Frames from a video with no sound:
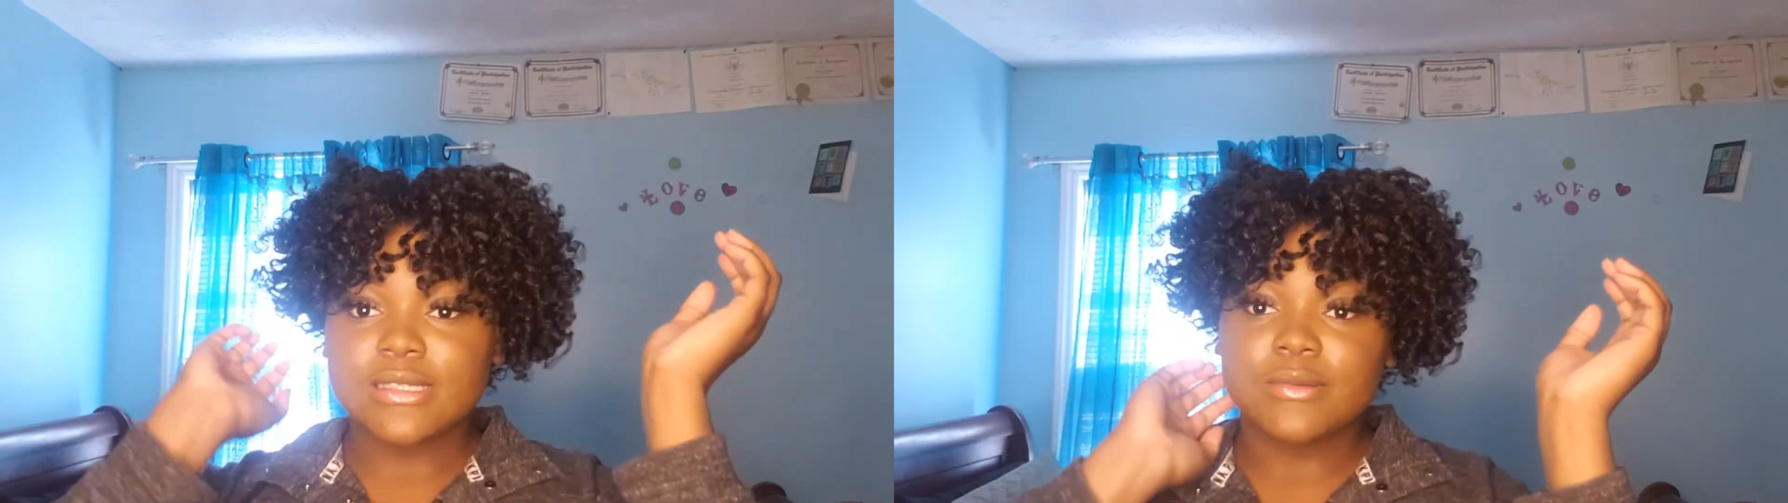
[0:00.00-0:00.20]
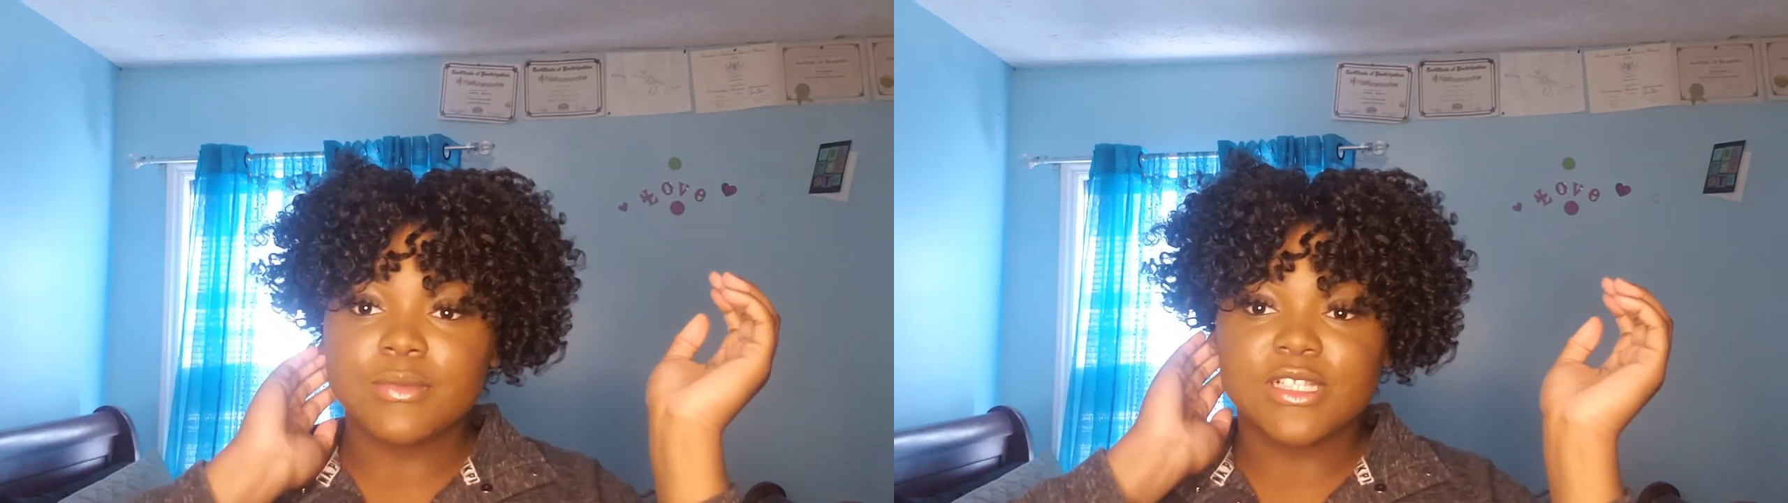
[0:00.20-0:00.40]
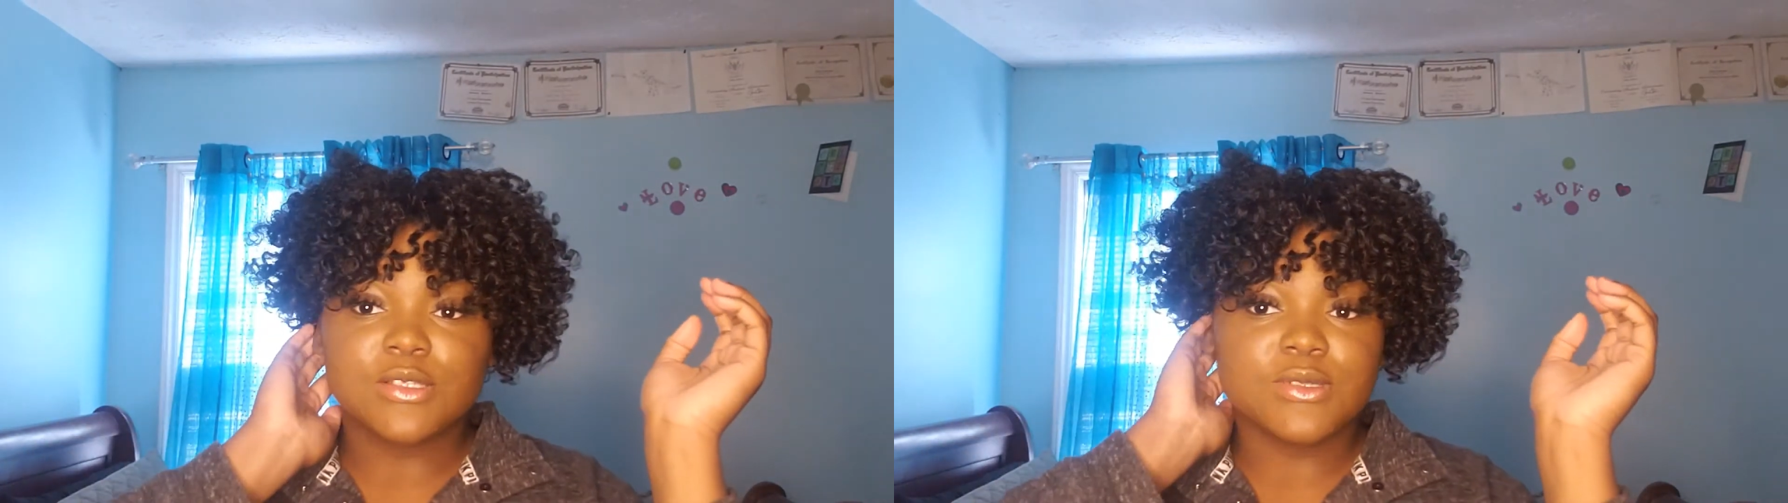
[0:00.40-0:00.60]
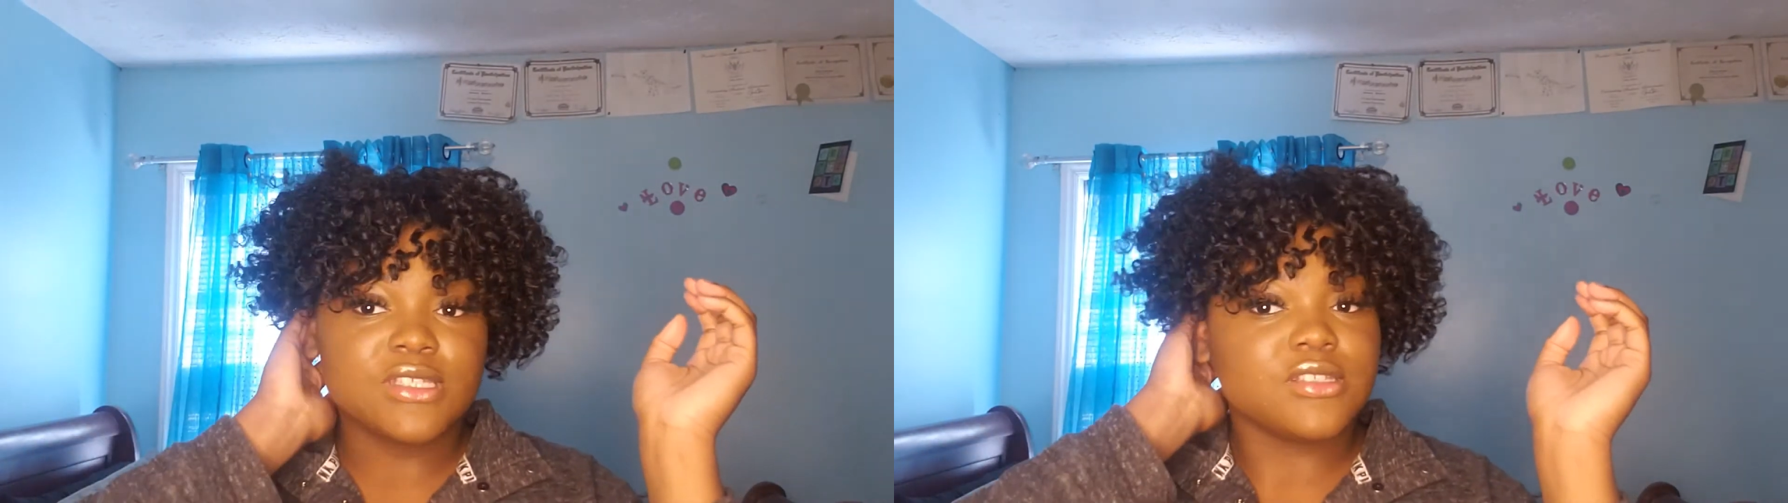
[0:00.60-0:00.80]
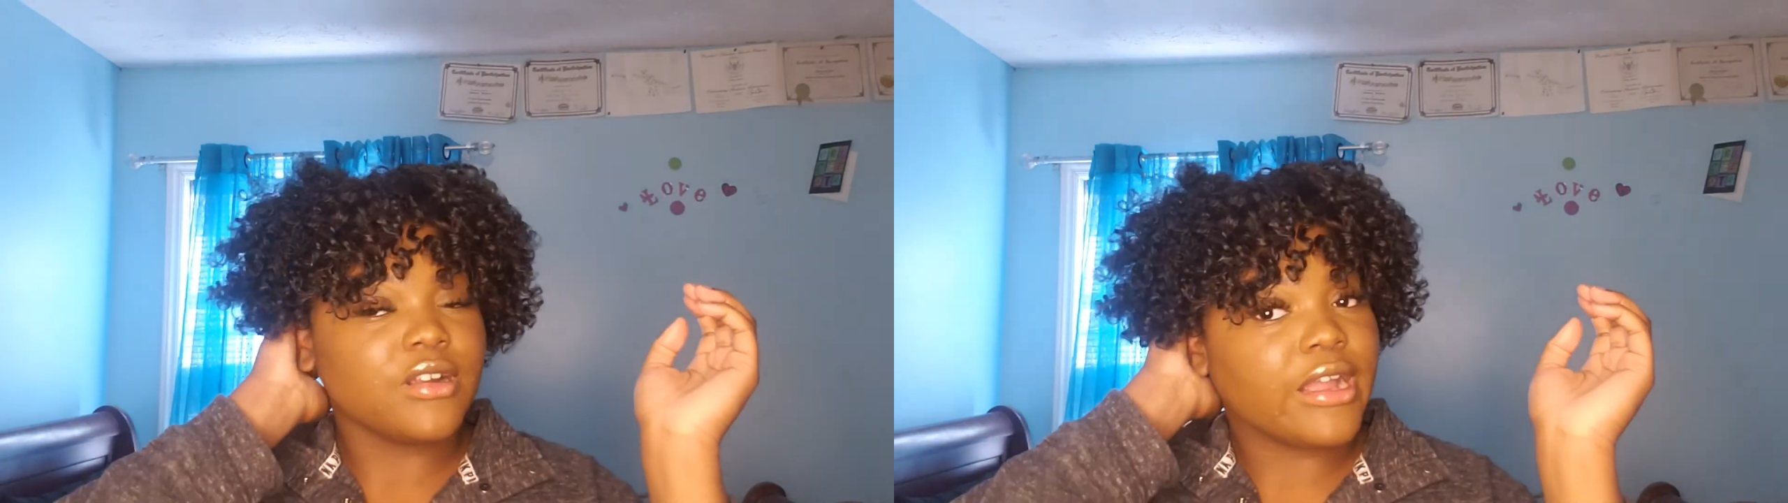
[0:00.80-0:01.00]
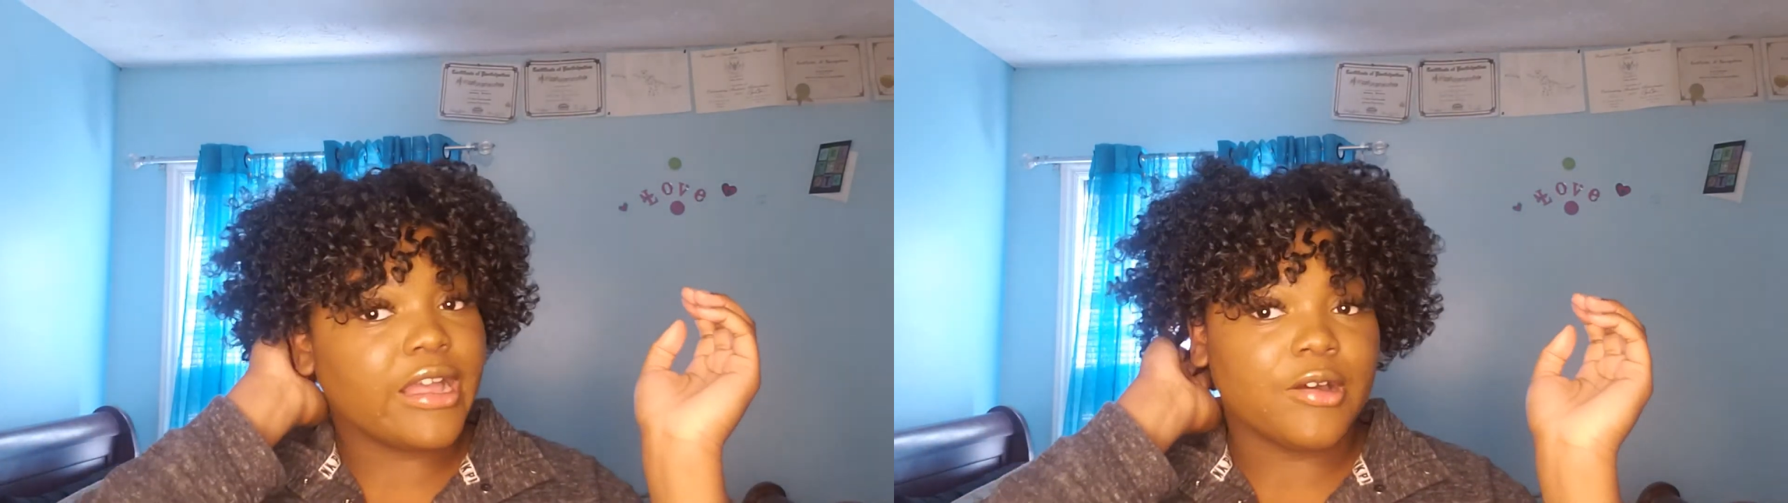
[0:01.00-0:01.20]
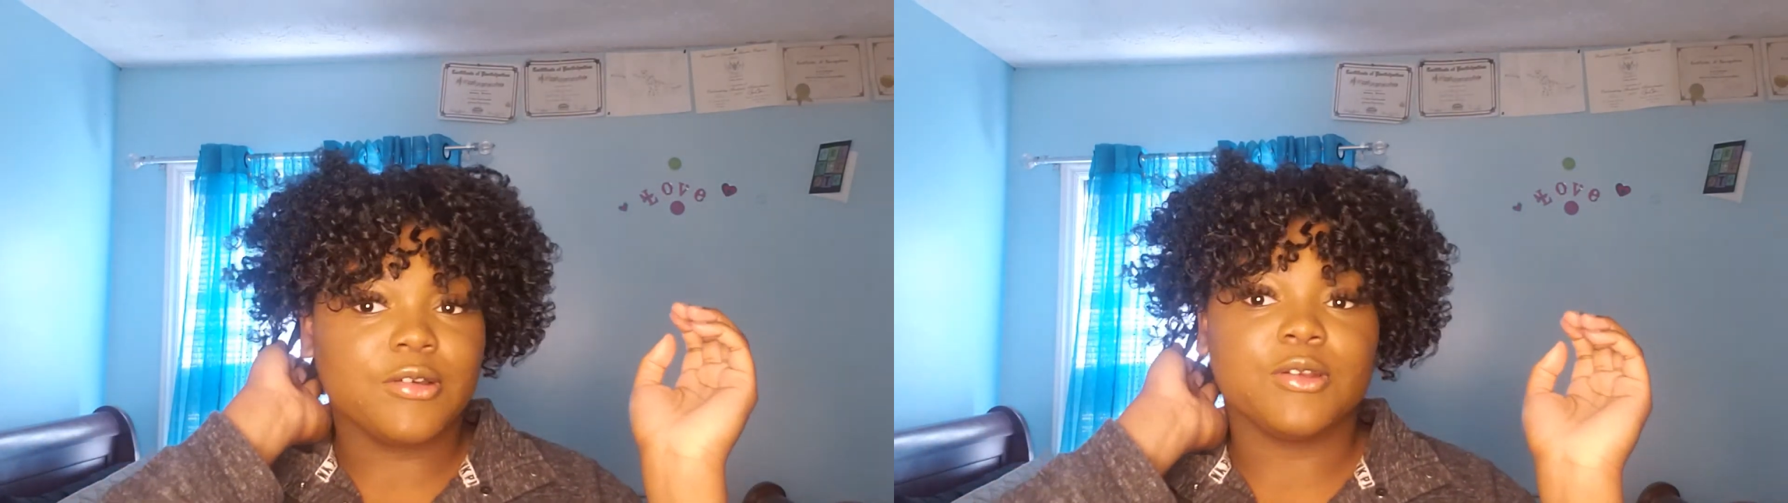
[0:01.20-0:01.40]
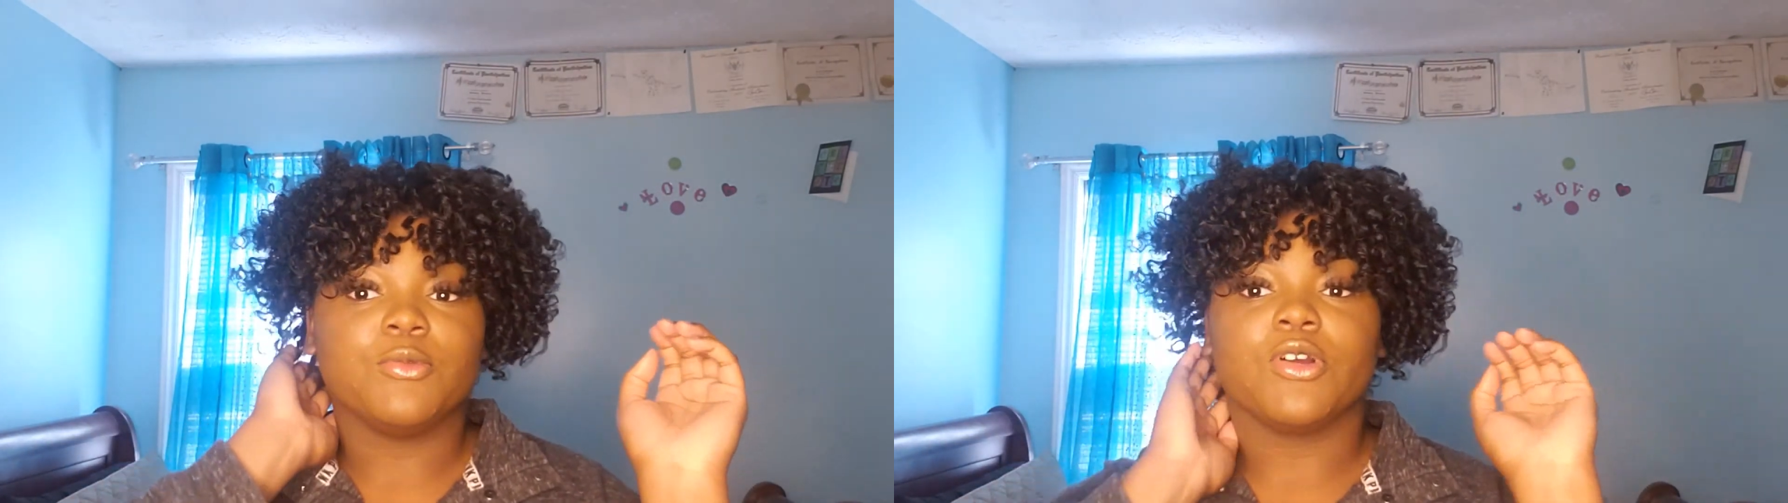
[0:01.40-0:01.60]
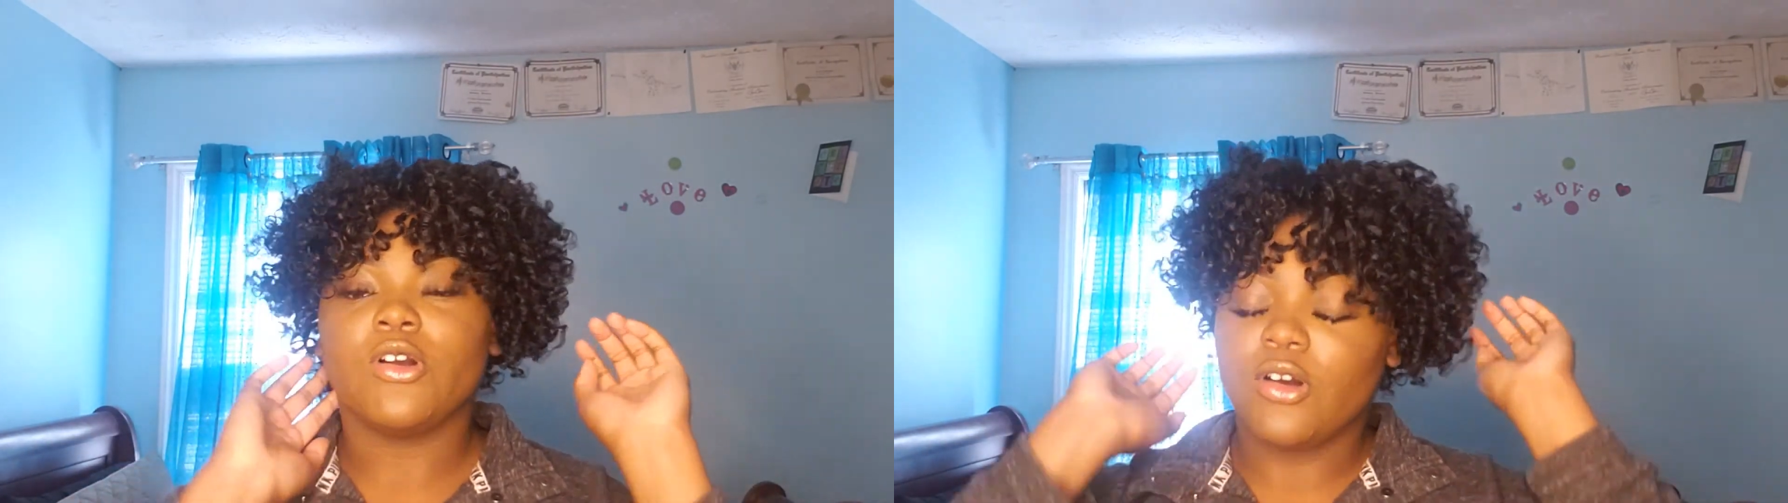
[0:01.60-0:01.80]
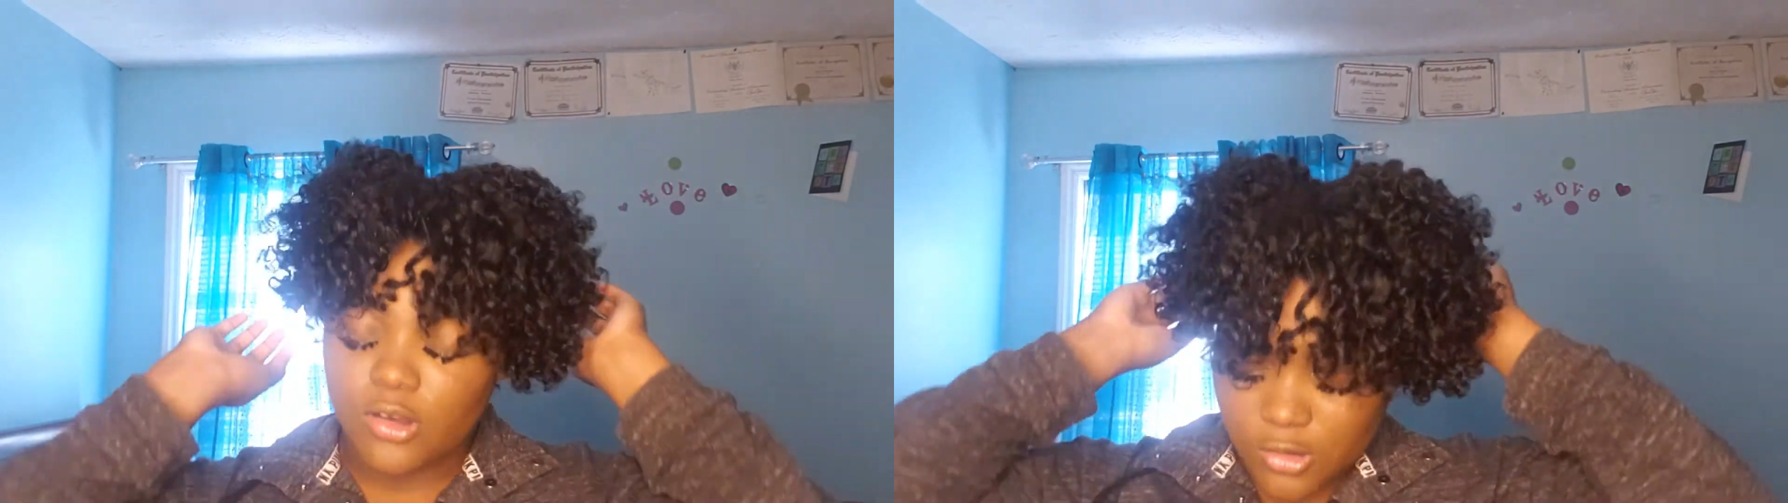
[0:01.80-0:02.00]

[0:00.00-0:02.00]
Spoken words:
my twists are out, and we're all